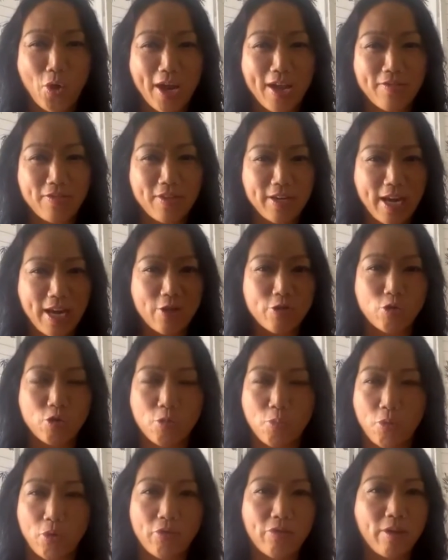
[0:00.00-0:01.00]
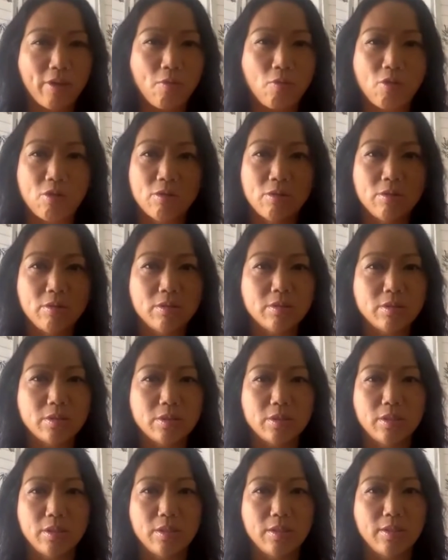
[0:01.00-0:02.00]
in the natural birthing world,
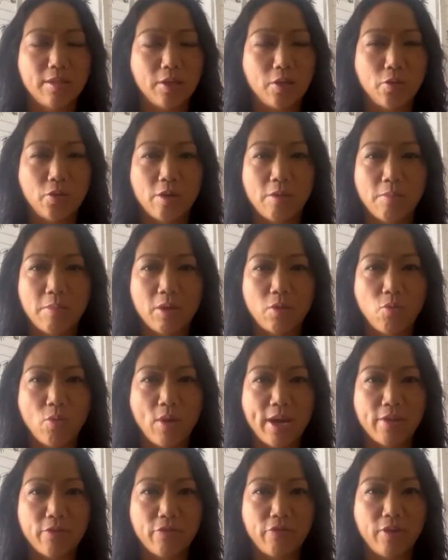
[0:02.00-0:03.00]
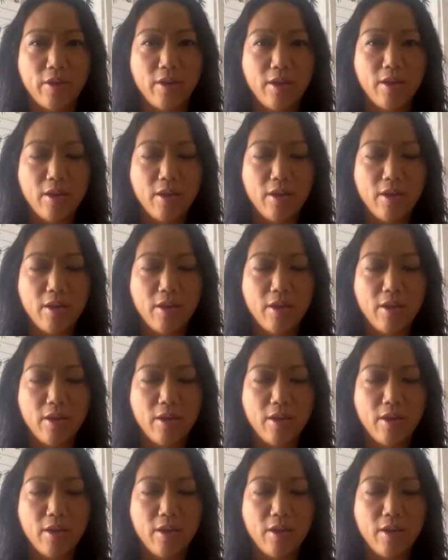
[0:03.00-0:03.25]
you know, or a midwife.